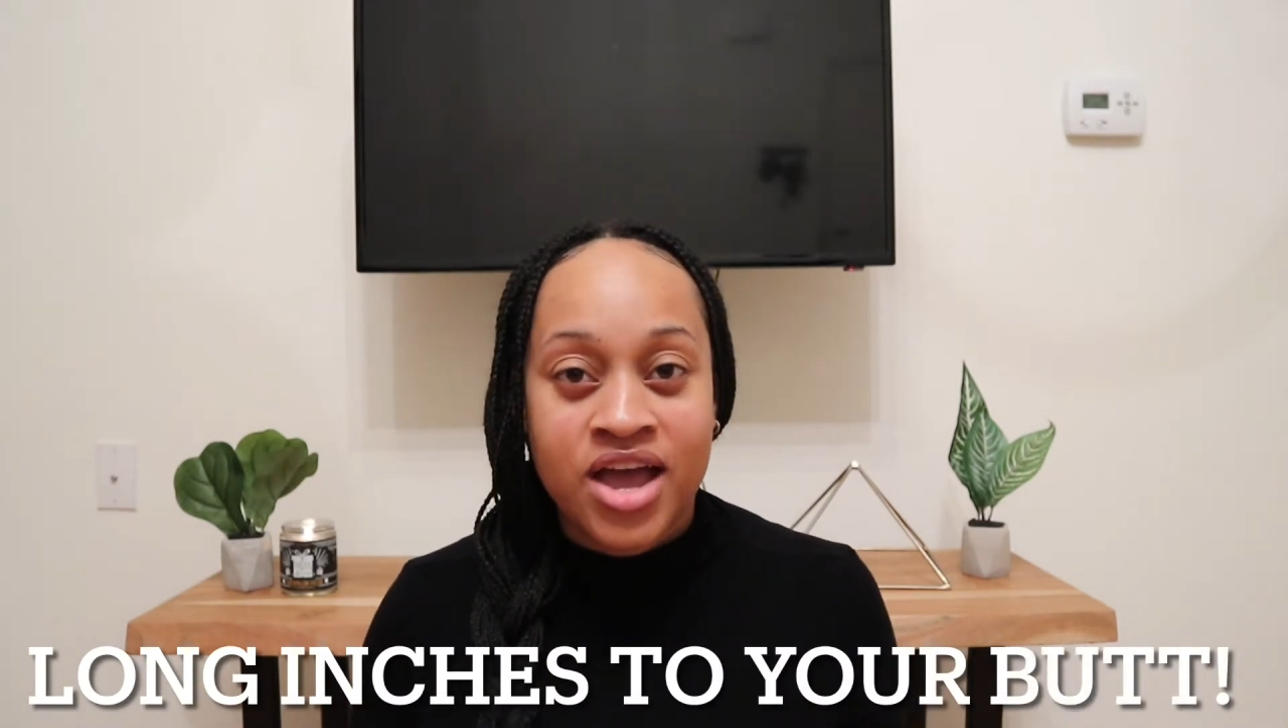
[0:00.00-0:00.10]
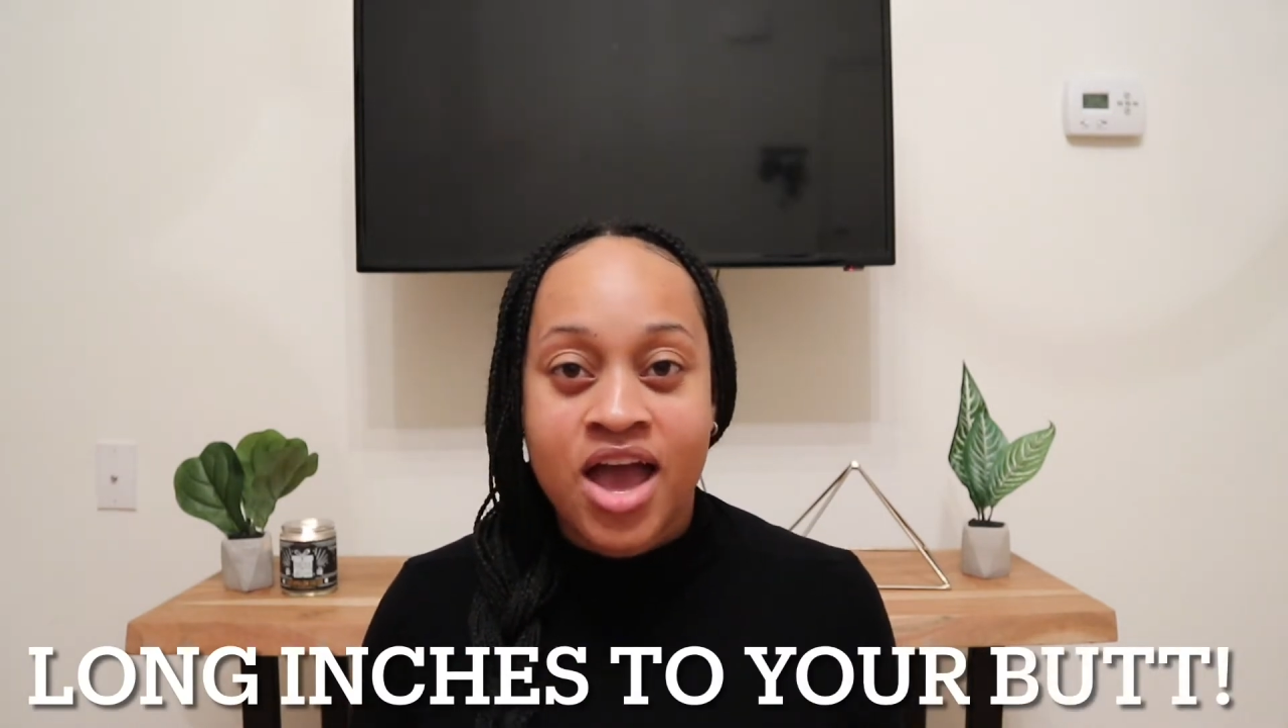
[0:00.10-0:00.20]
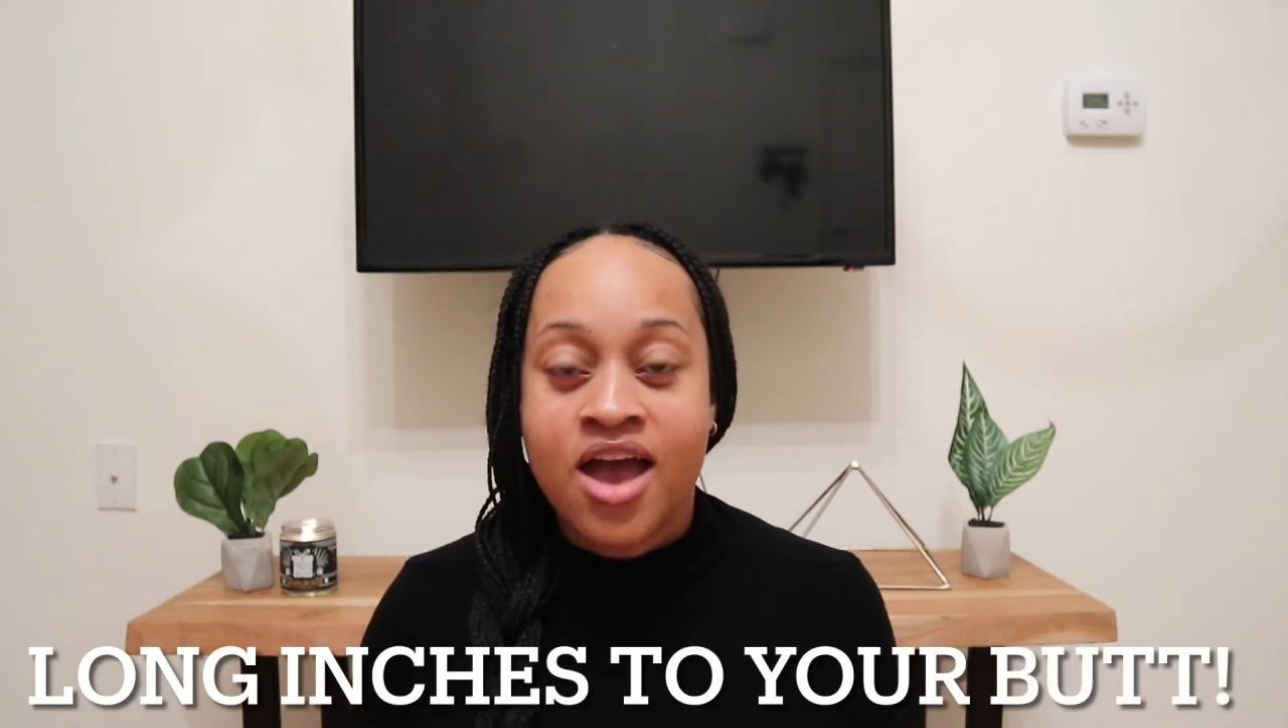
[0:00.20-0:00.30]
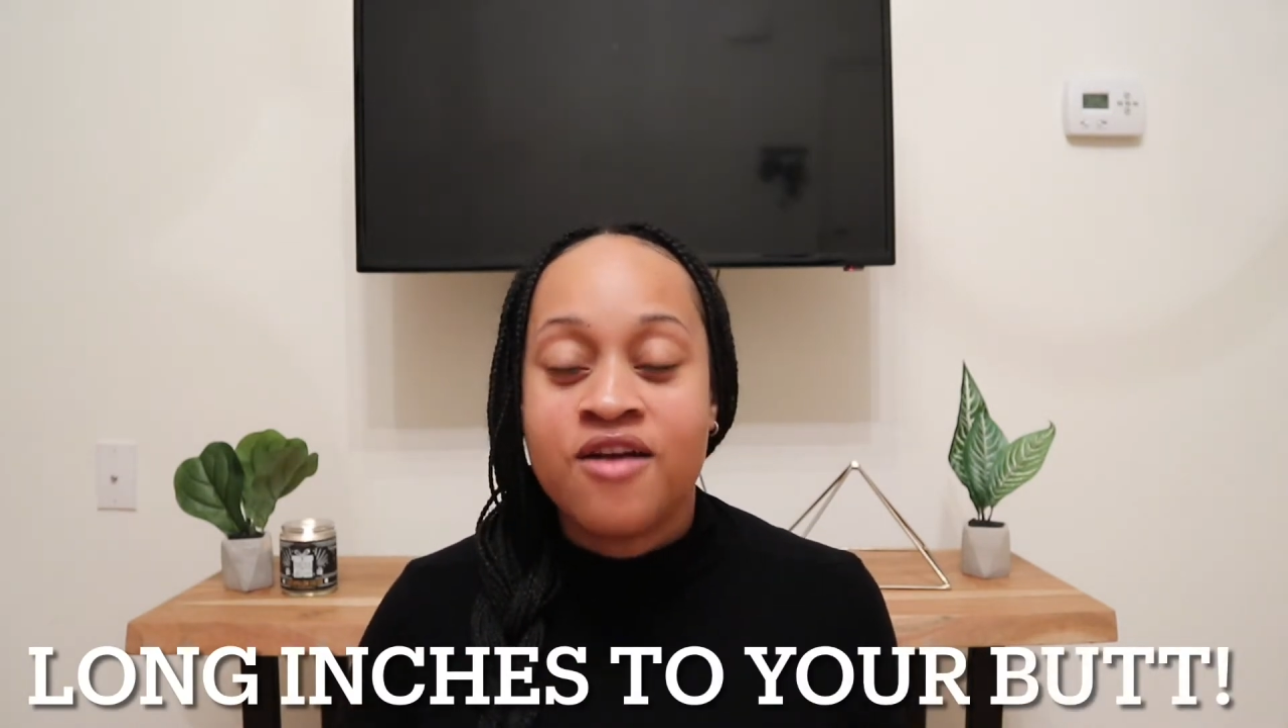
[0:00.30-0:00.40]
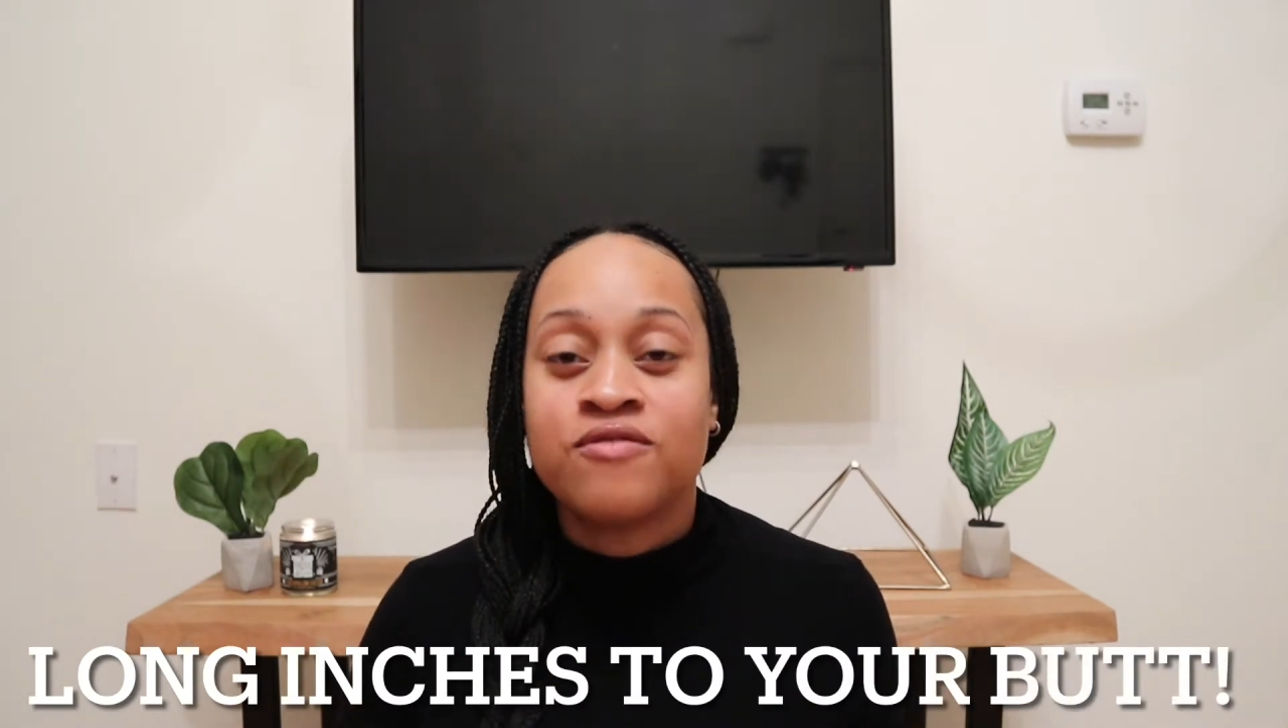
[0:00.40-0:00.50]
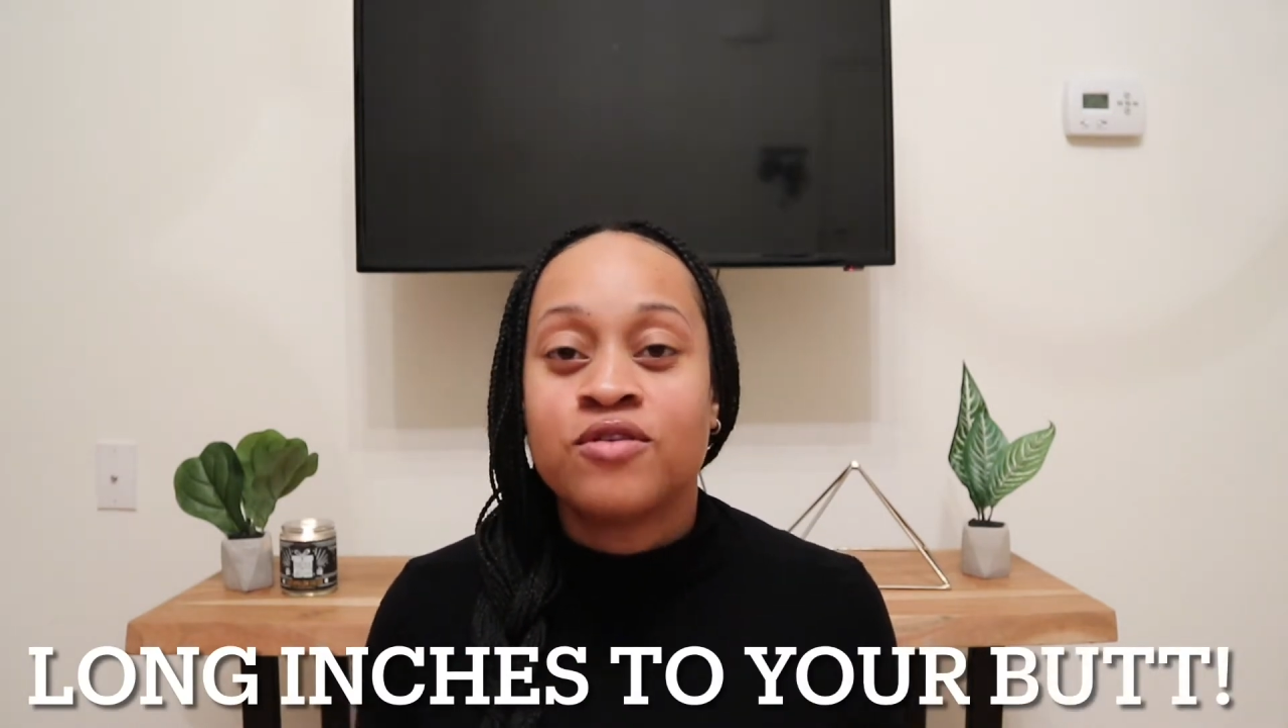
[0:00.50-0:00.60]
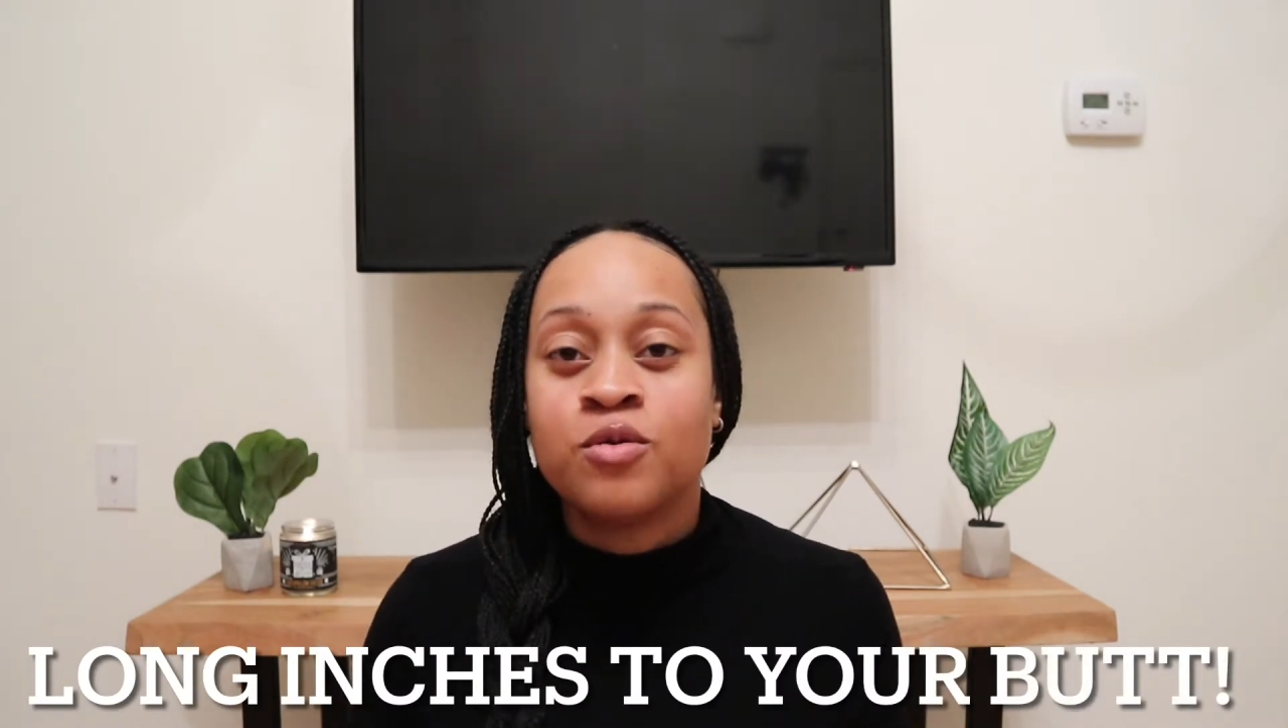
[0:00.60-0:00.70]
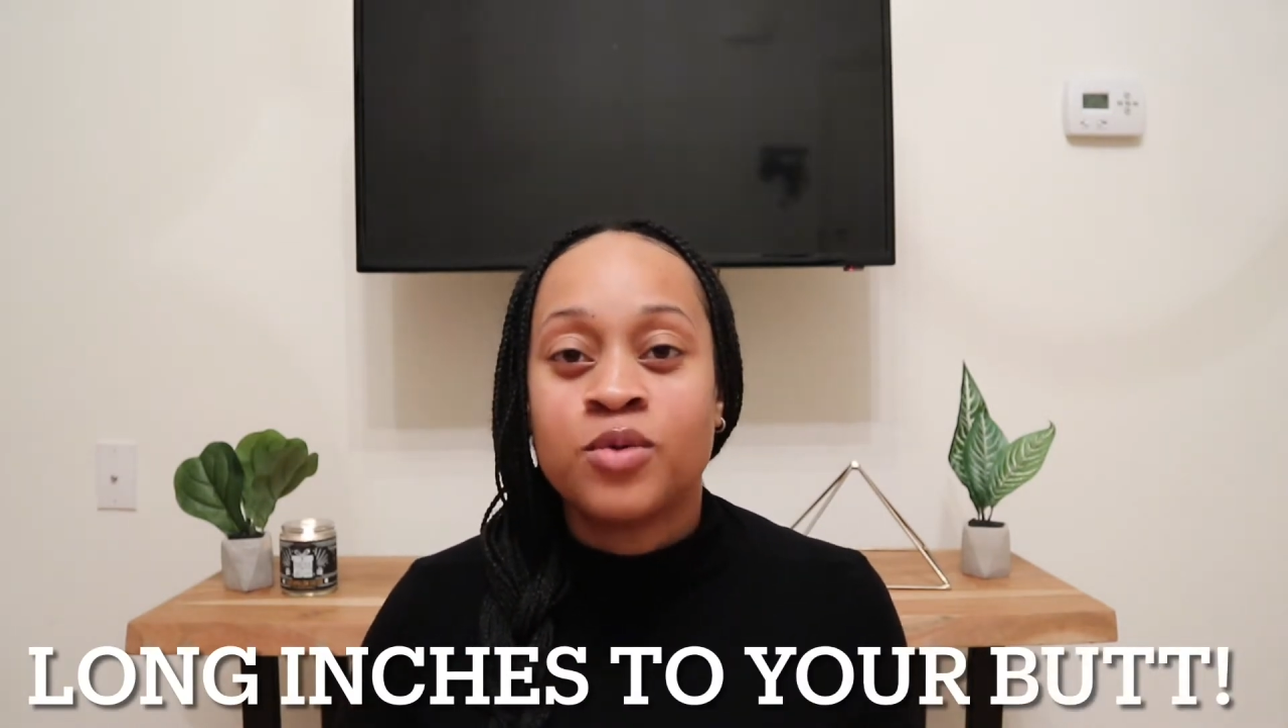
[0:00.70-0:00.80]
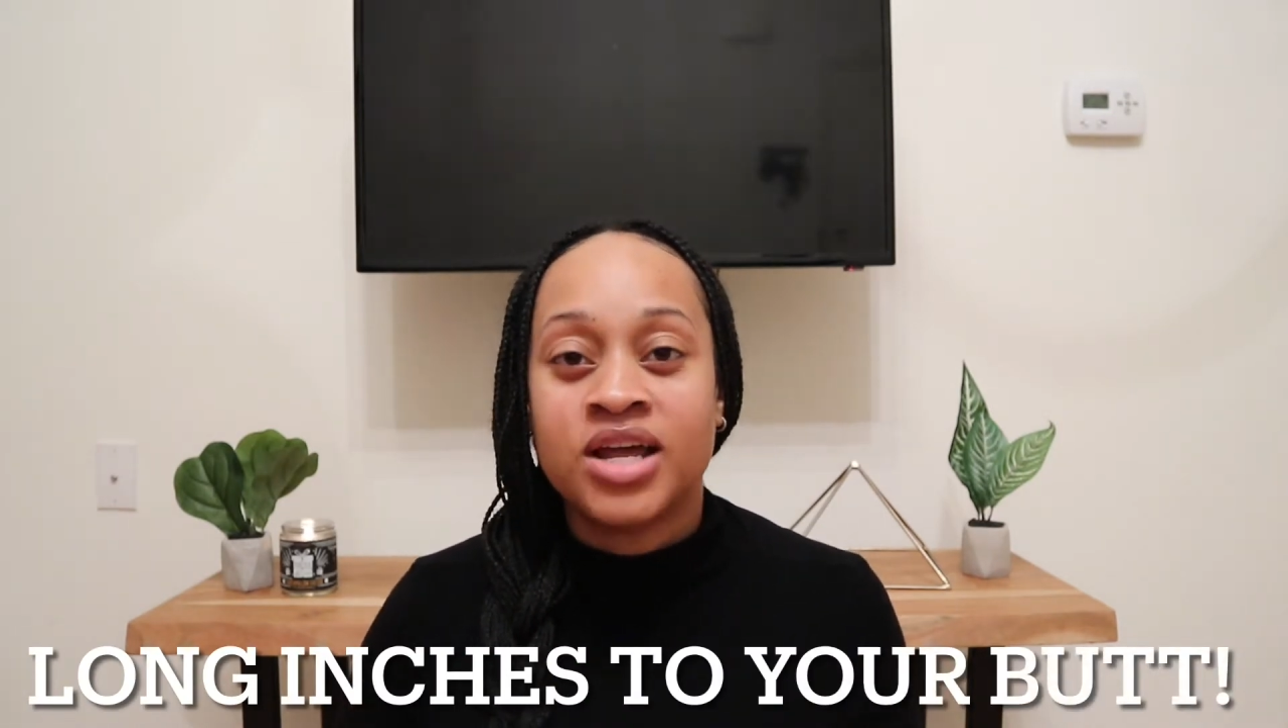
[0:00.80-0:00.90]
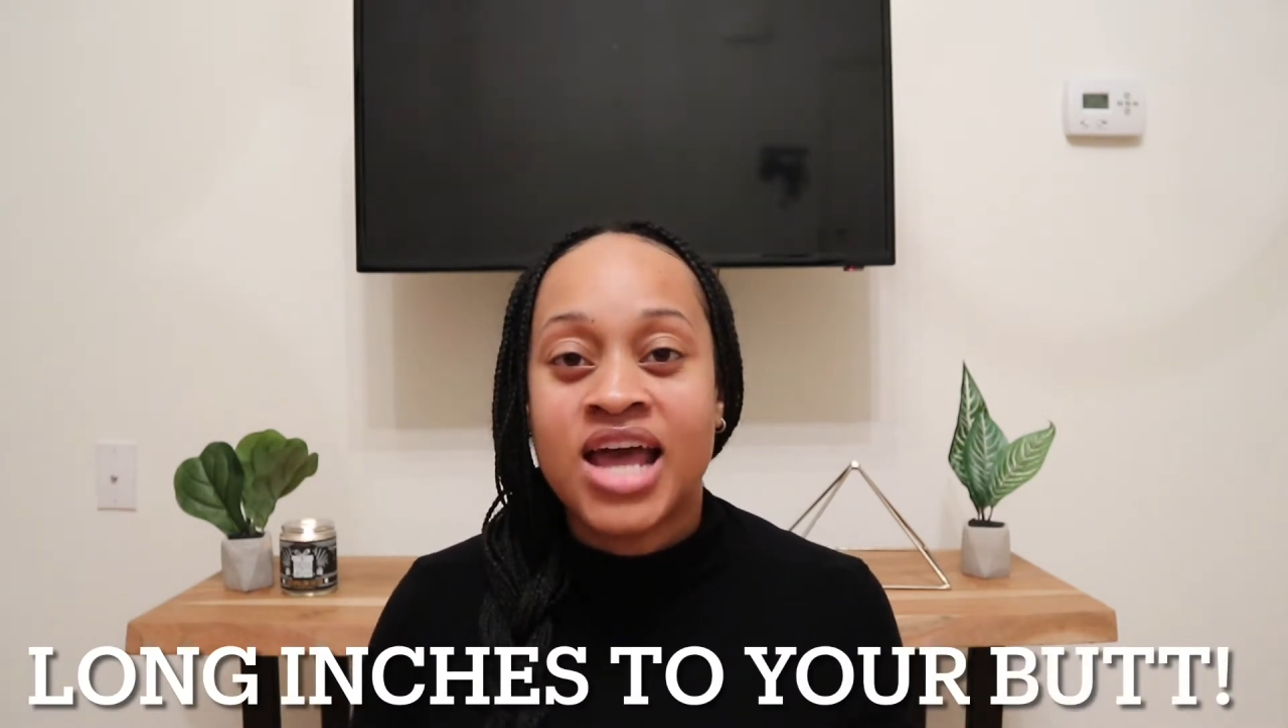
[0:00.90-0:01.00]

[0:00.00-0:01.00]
Everyone